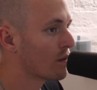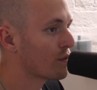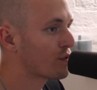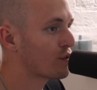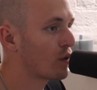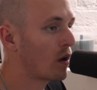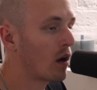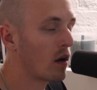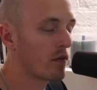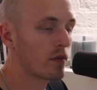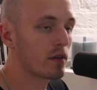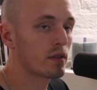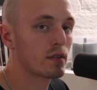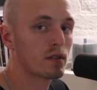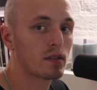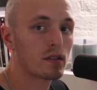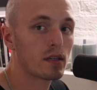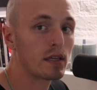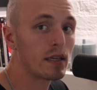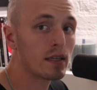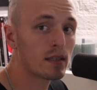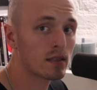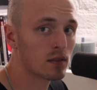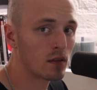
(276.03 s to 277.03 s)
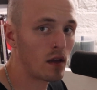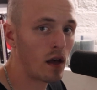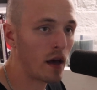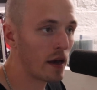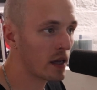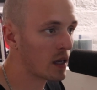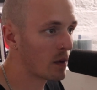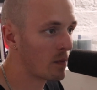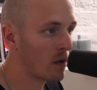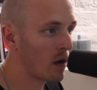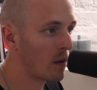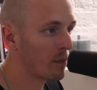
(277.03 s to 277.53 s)
So obviously he's
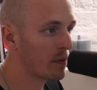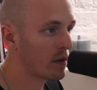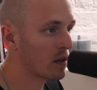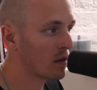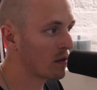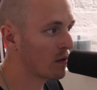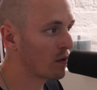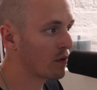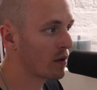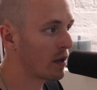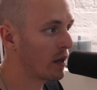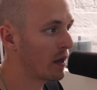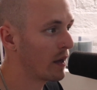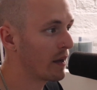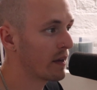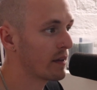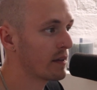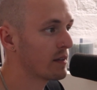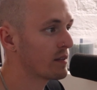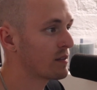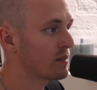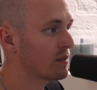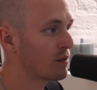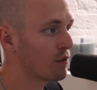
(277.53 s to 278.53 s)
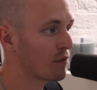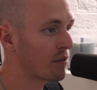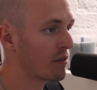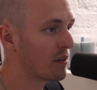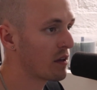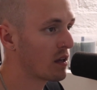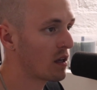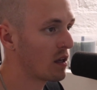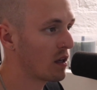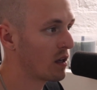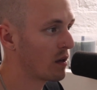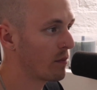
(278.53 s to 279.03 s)
lying about being okay. He's still
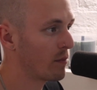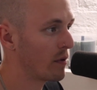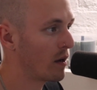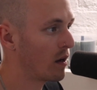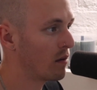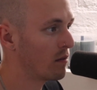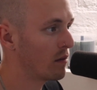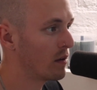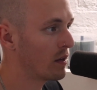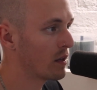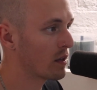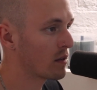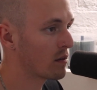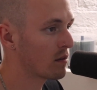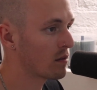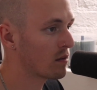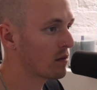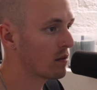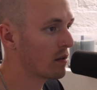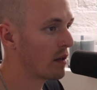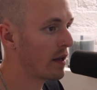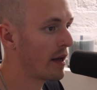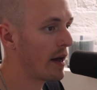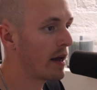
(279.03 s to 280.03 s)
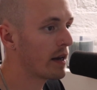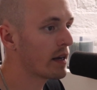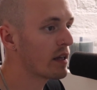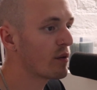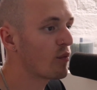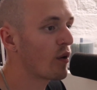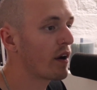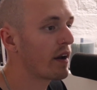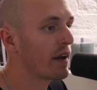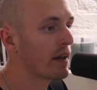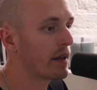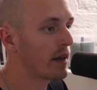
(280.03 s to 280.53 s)
thinking about, like, any
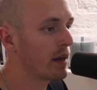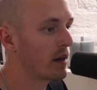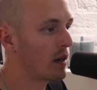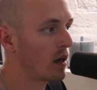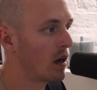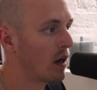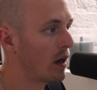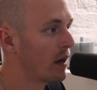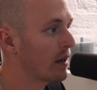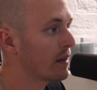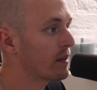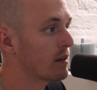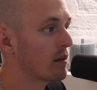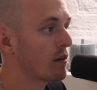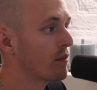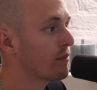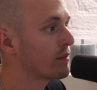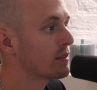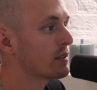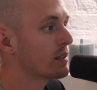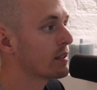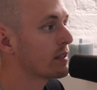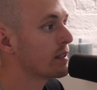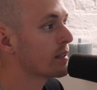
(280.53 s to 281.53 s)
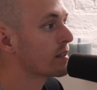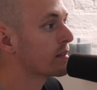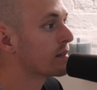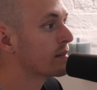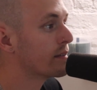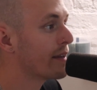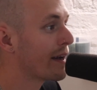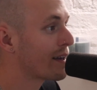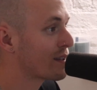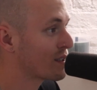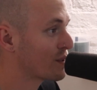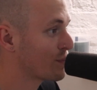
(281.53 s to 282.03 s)
way to get high. Obviously he's
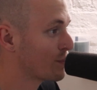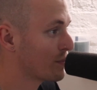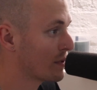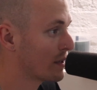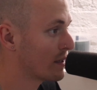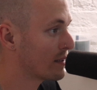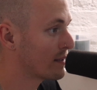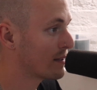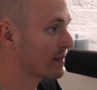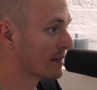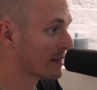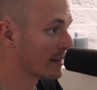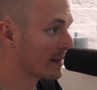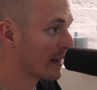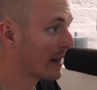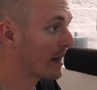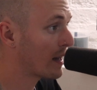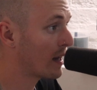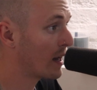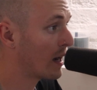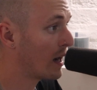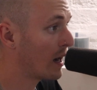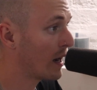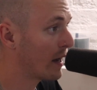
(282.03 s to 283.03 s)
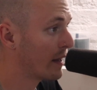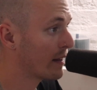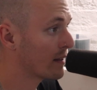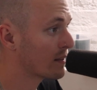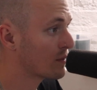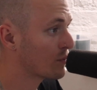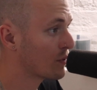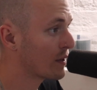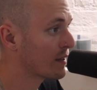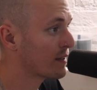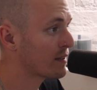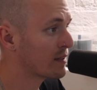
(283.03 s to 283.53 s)
desperate to get high.
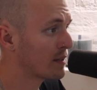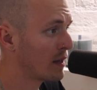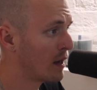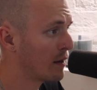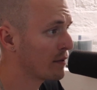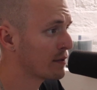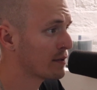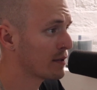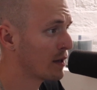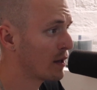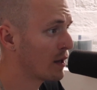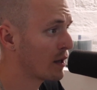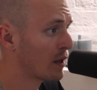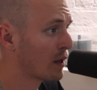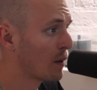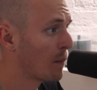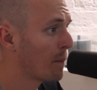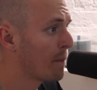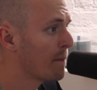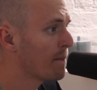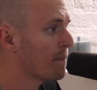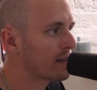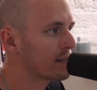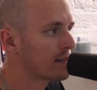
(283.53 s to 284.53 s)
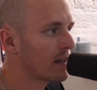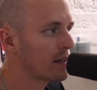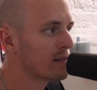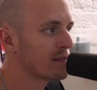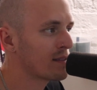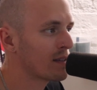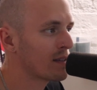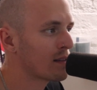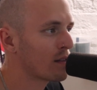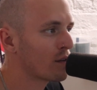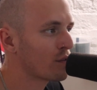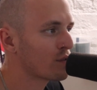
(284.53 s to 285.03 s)
That's what it sounds like. And it
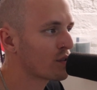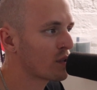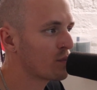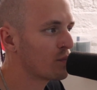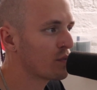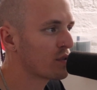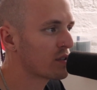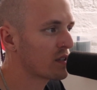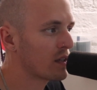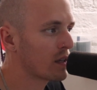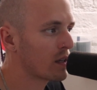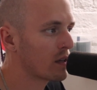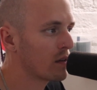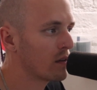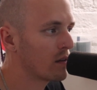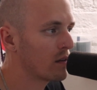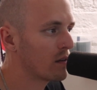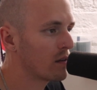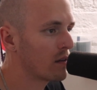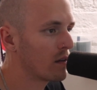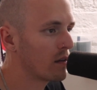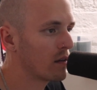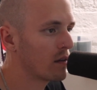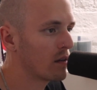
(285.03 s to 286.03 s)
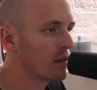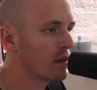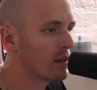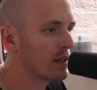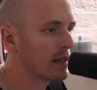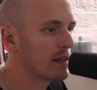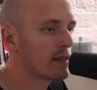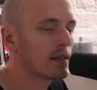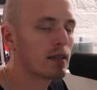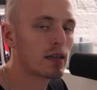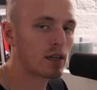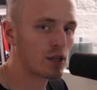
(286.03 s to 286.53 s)
sounds like there's almost like an
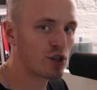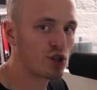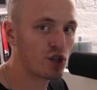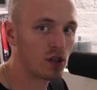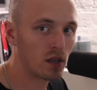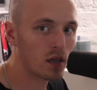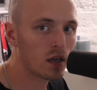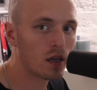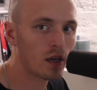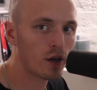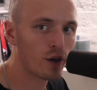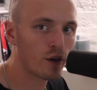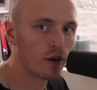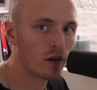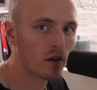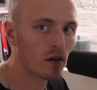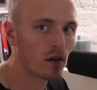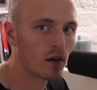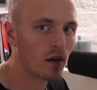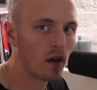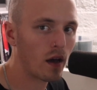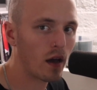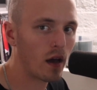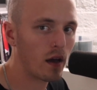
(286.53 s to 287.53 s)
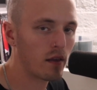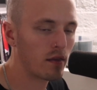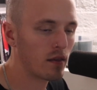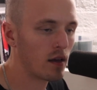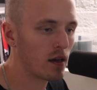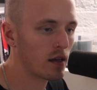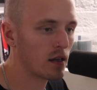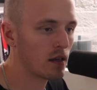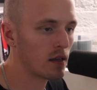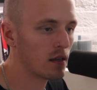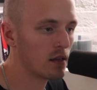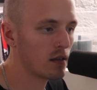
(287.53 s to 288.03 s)
addiction here, and
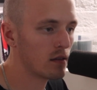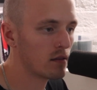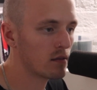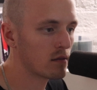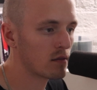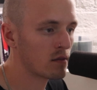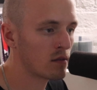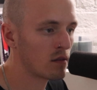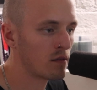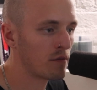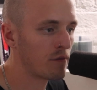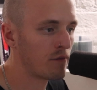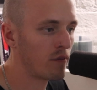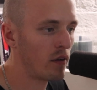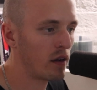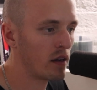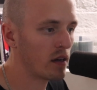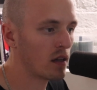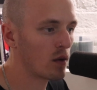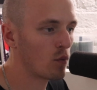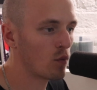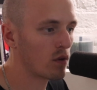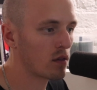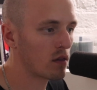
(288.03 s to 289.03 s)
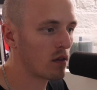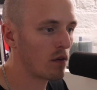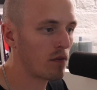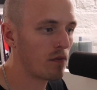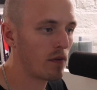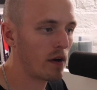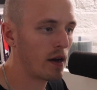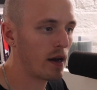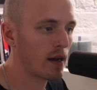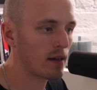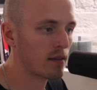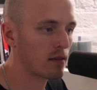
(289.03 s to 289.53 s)
that he's fighting with the
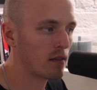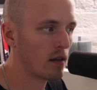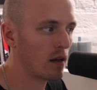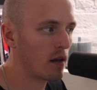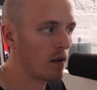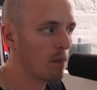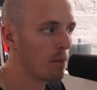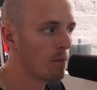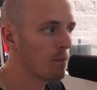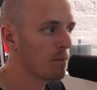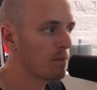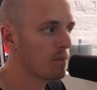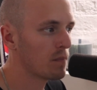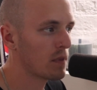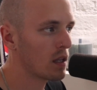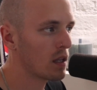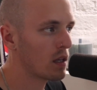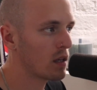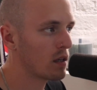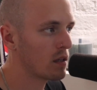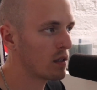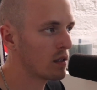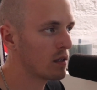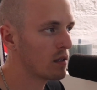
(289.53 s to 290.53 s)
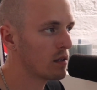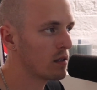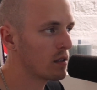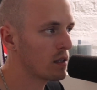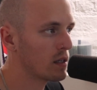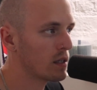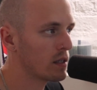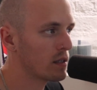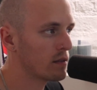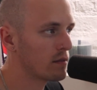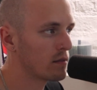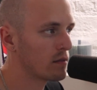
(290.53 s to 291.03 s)
fact that he
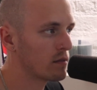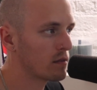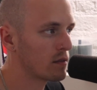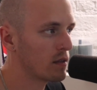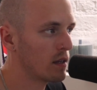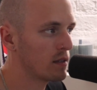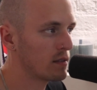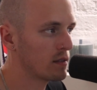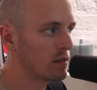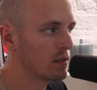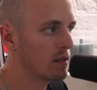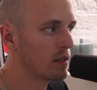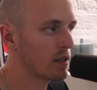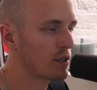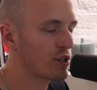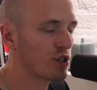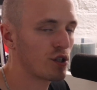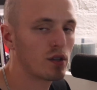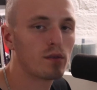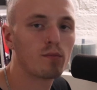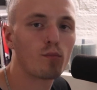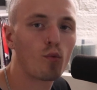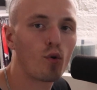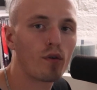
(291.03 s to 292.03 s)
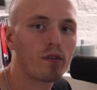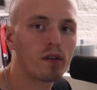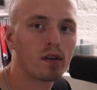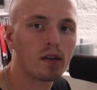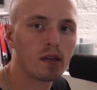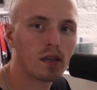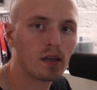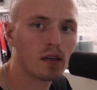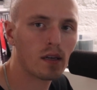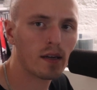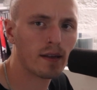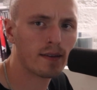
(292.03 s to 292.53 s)
needs his addiction more than
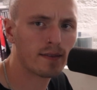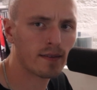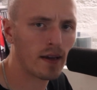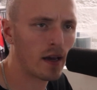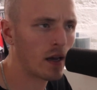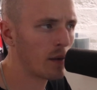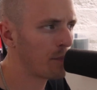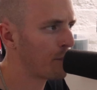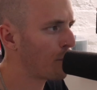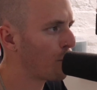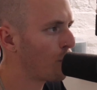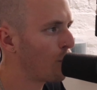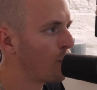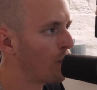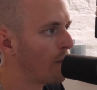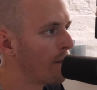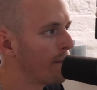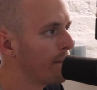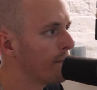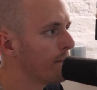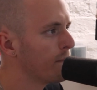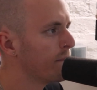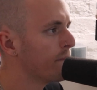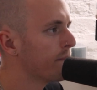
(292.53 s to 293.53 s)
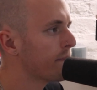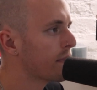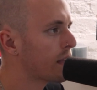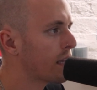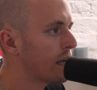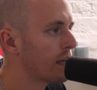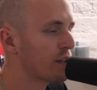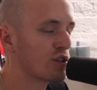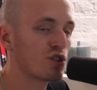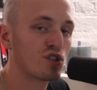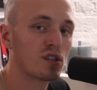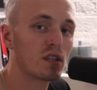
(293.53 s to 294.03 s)
he needs April.
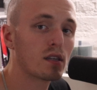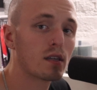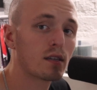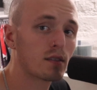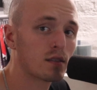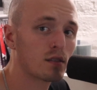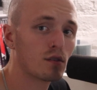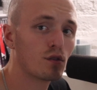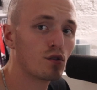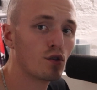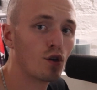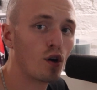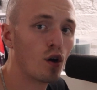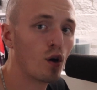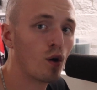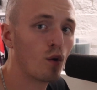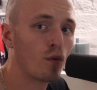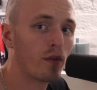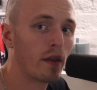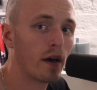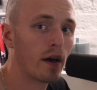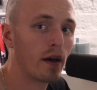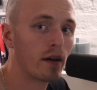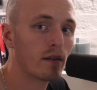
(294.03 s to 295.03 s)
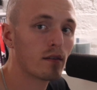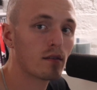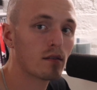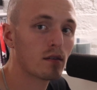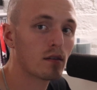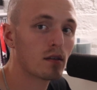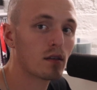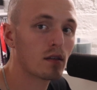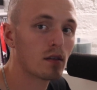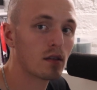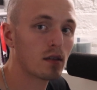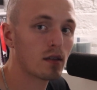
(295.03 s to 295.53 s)
And she doesn't know that
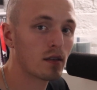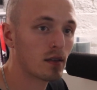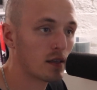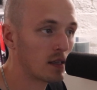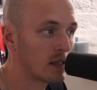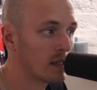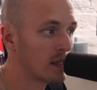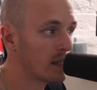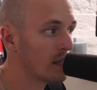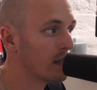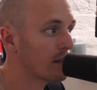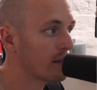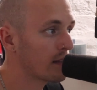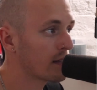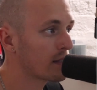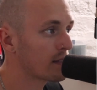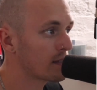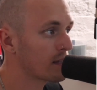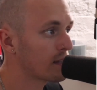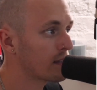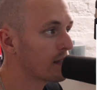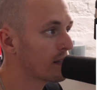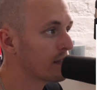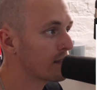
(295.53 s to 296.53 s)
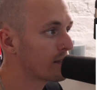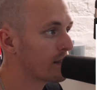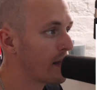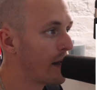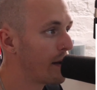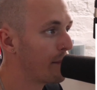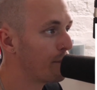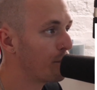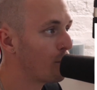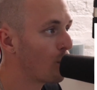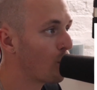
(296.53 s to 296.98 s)
he thinks he needs that